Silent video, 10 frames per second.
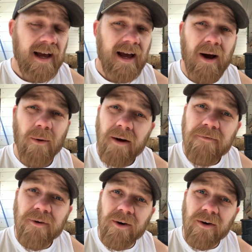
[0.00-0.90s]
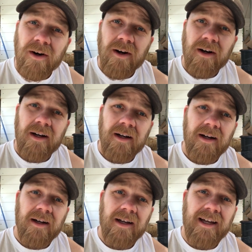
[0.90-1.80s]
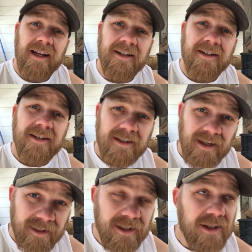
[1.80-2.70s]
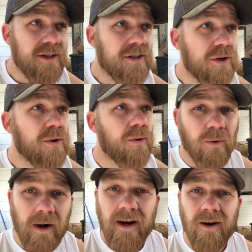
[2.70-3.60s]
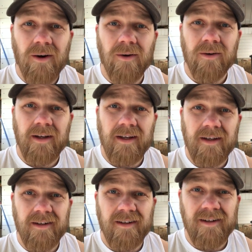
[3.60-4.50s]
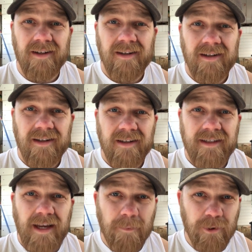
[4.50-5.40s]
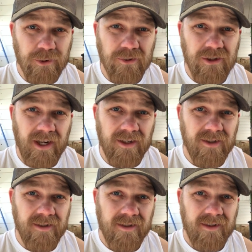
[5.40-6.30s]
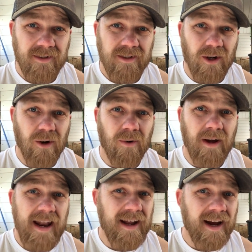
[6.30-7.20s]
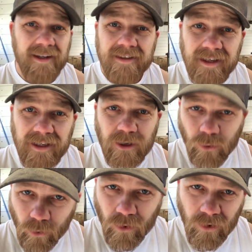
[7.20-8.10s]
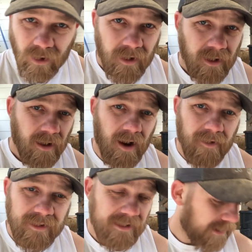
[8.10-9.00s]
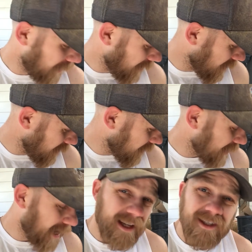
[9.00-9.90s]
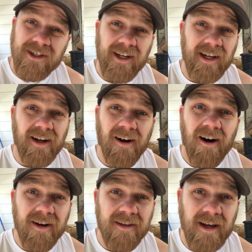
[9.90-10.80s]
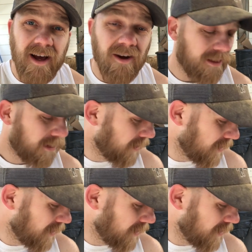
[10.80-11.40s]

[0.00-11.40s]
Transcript: However, it doesn't do well in temperature changes. So at night it's getting cool, obviously, and in the day it's just getting hot as hell.